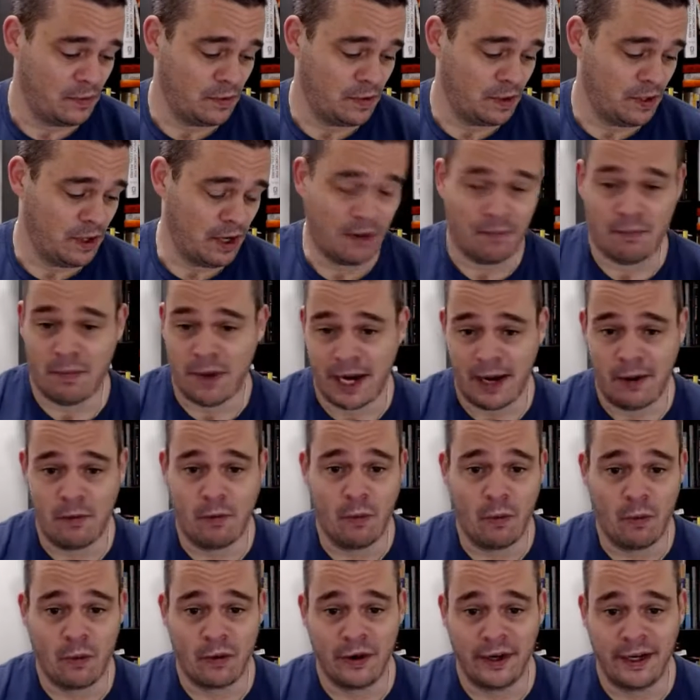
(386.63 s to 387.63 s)

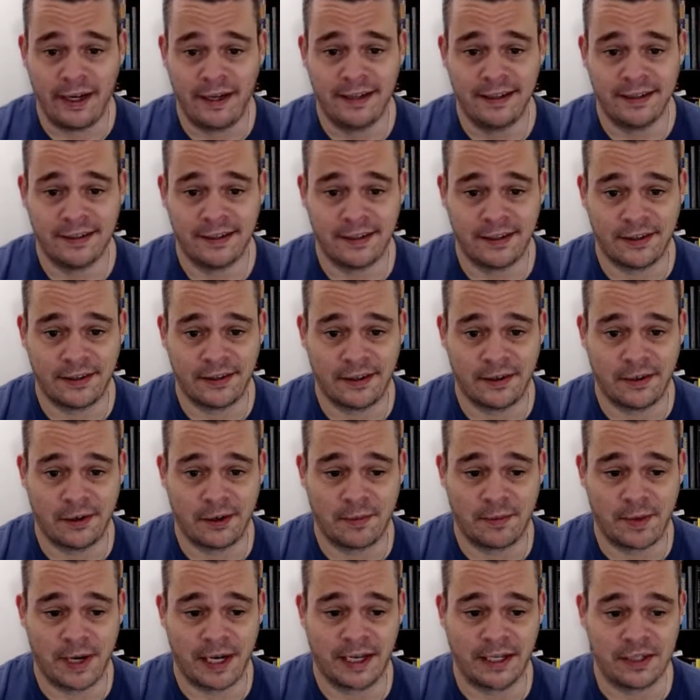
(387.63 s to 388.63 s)
worry
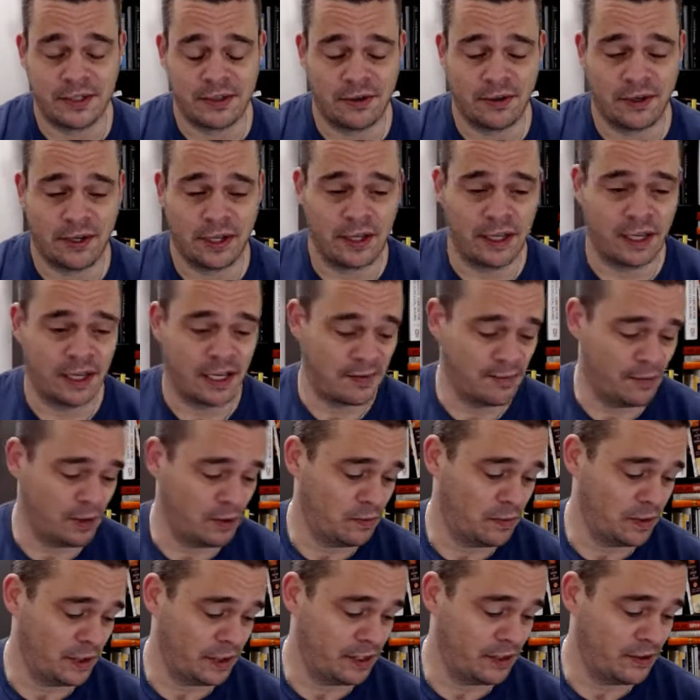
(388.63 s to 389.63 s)
or my concern to think
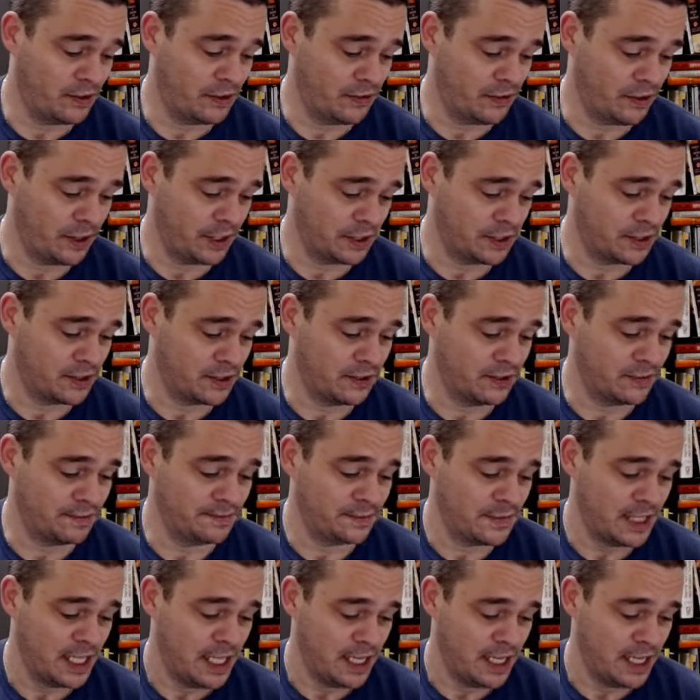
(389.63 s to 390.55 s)
about what they're doing. So